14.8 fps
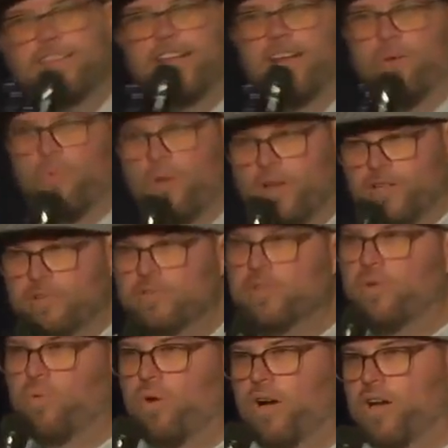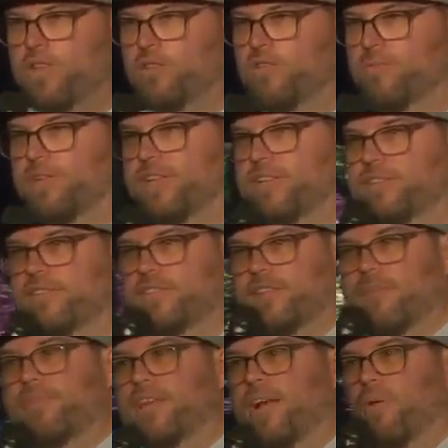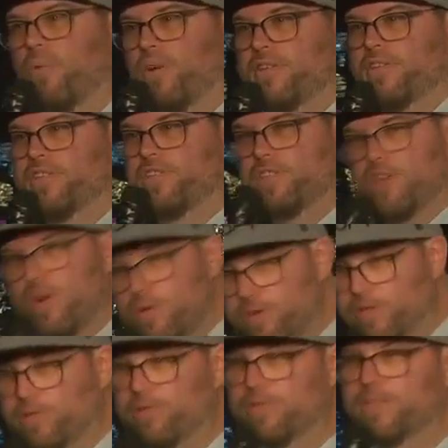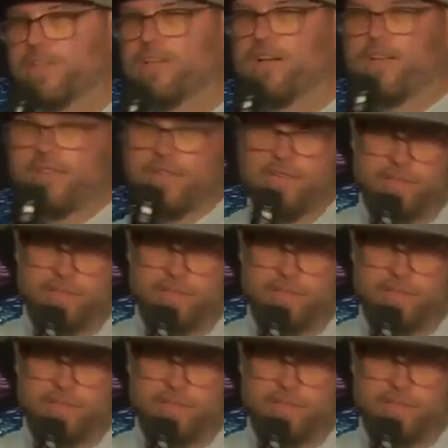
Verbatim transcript: that I want you to walk through because there's something I want to show you on the